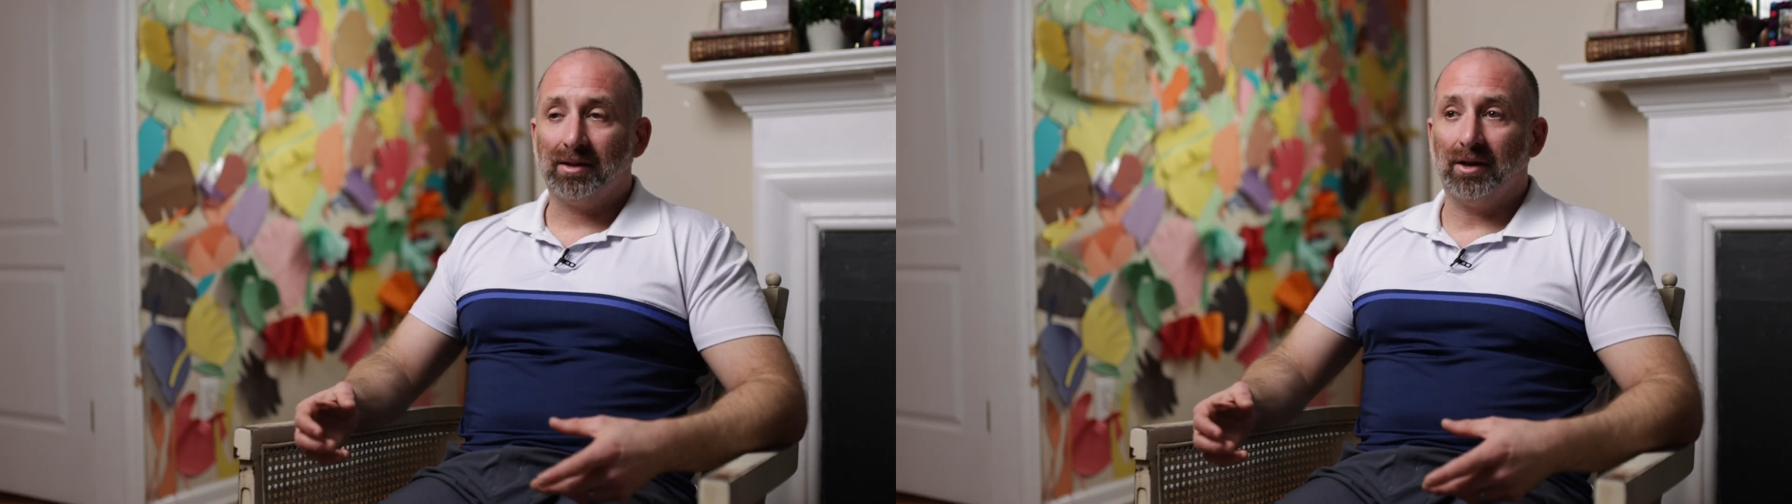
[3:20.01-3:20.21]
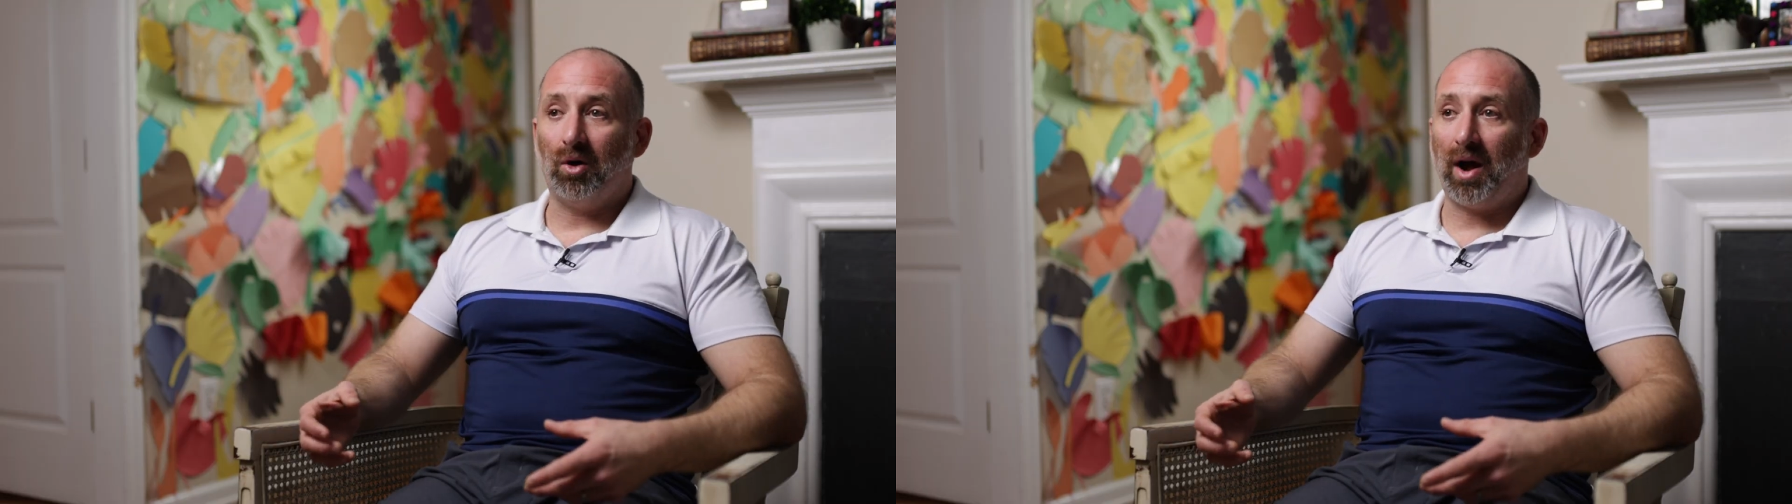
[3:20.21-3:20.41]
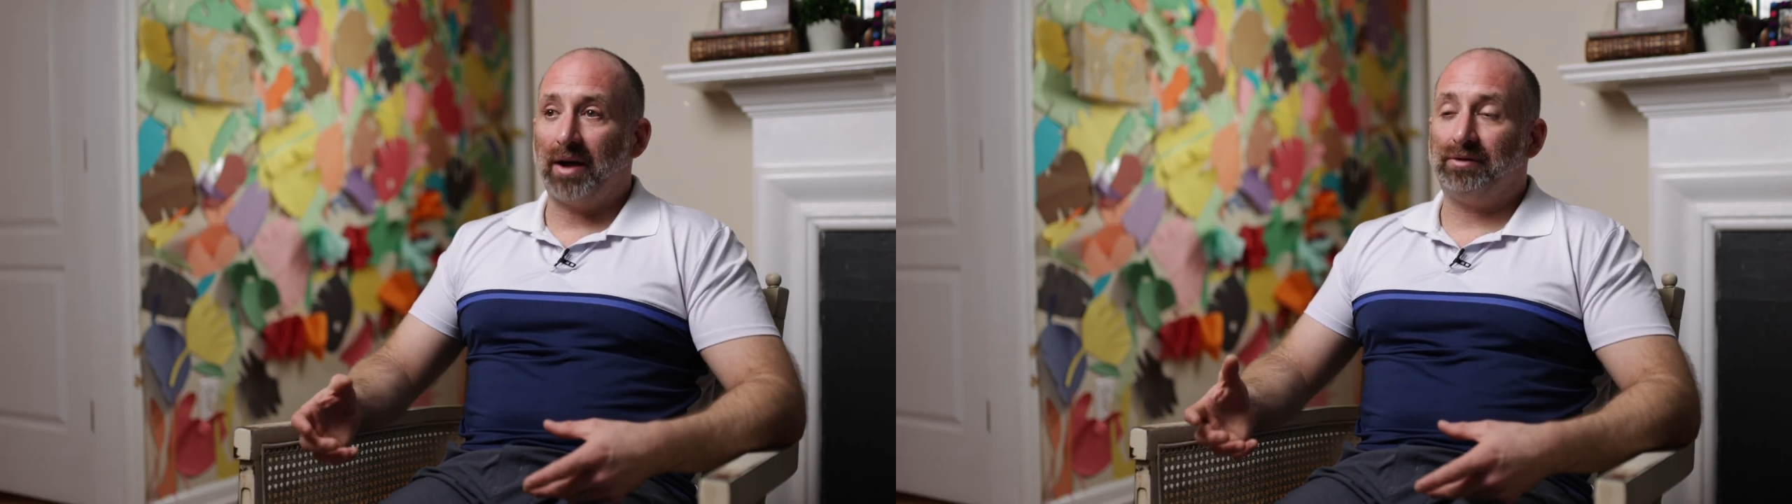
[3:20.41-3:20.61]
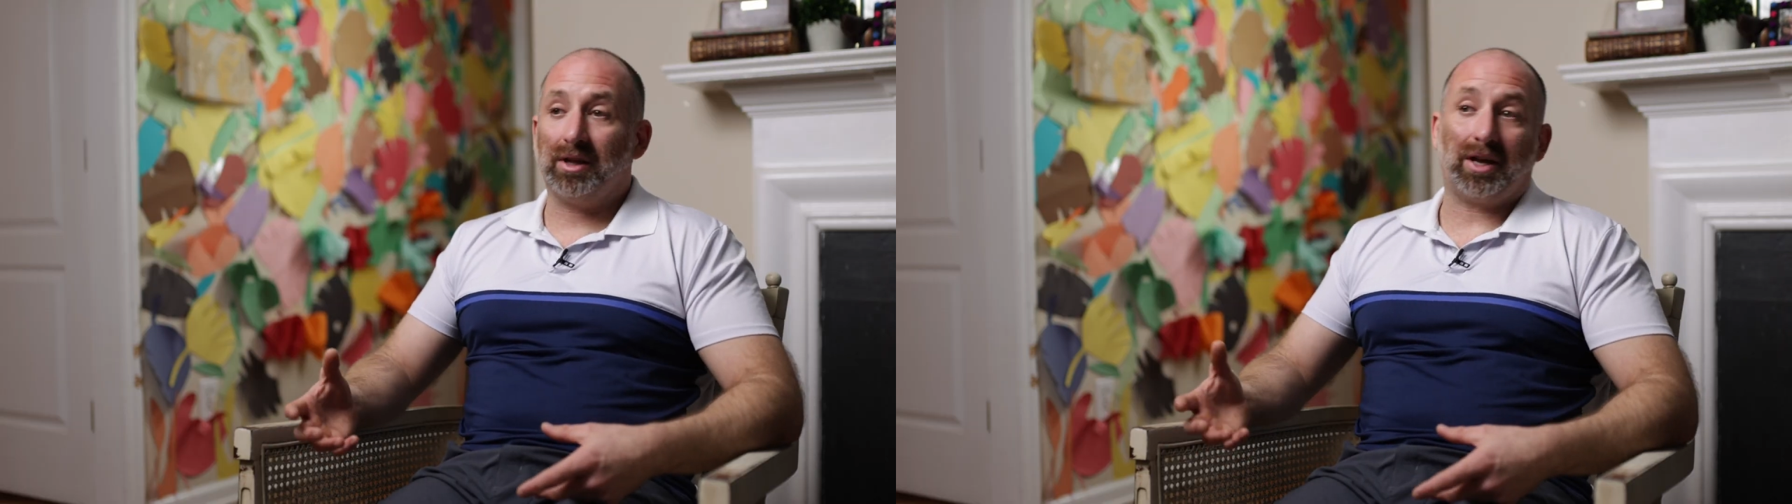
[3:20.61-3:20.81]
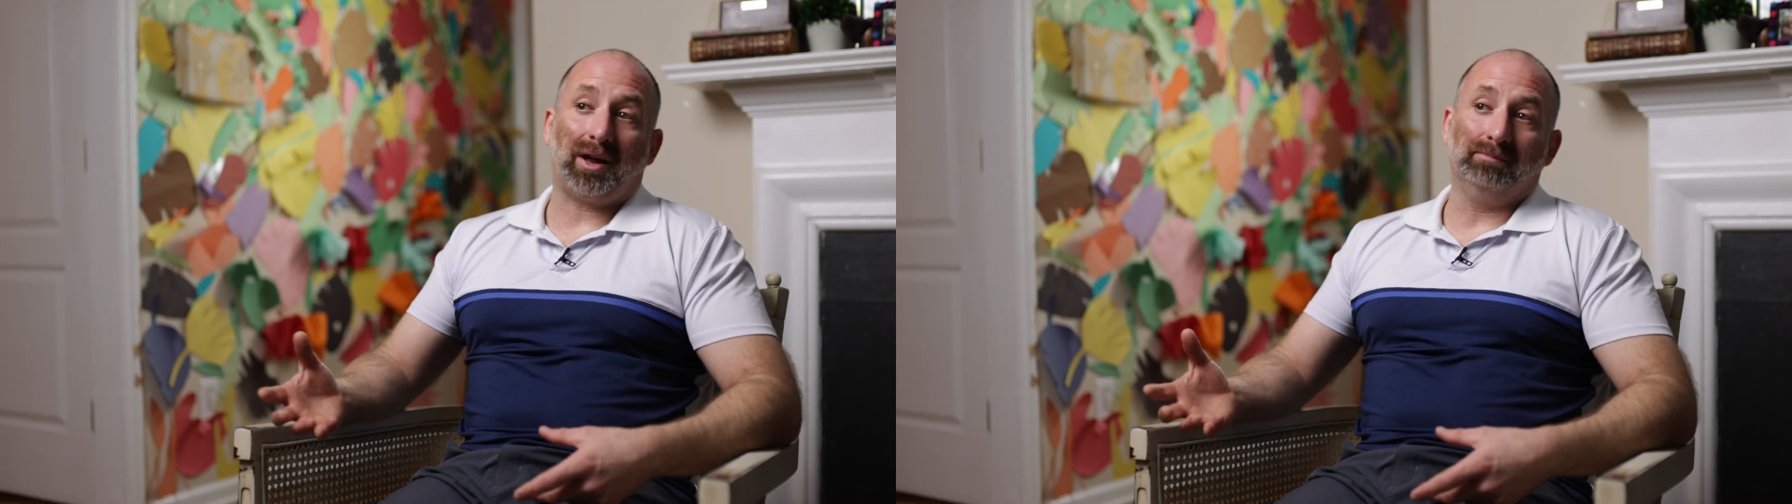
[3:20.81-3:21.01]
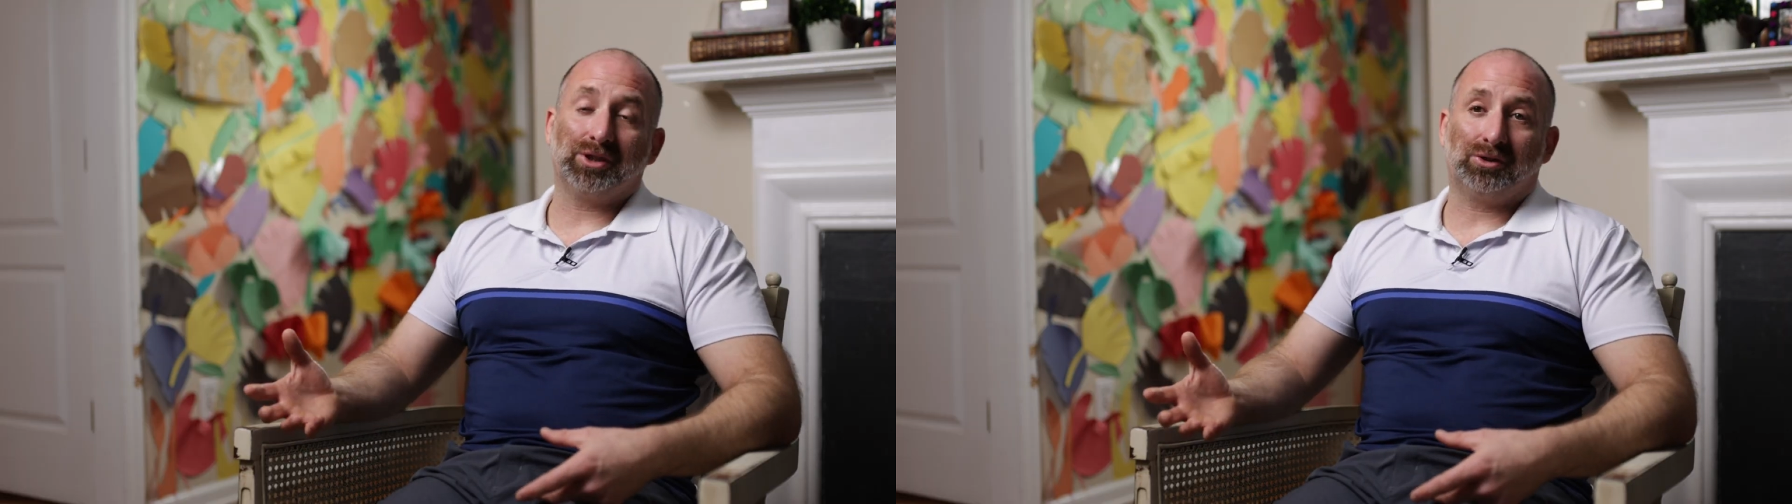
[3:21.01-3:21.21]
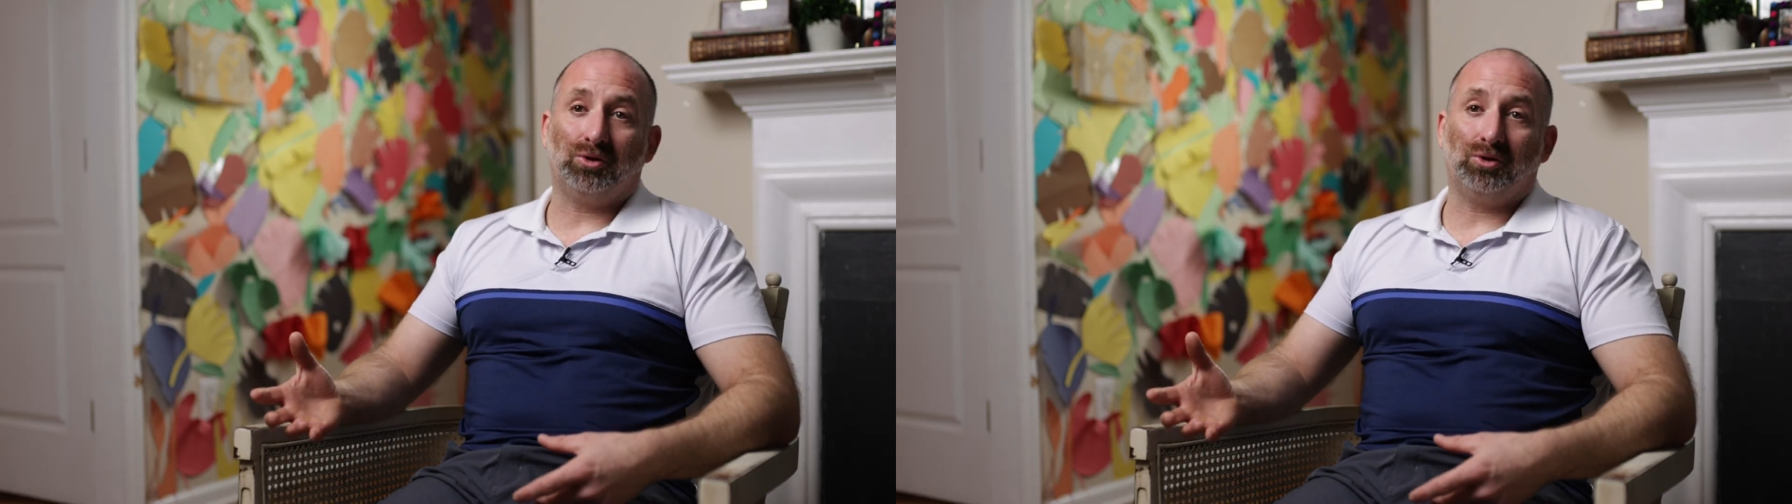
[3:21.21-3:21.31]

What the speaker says: You know, I feel like I'm just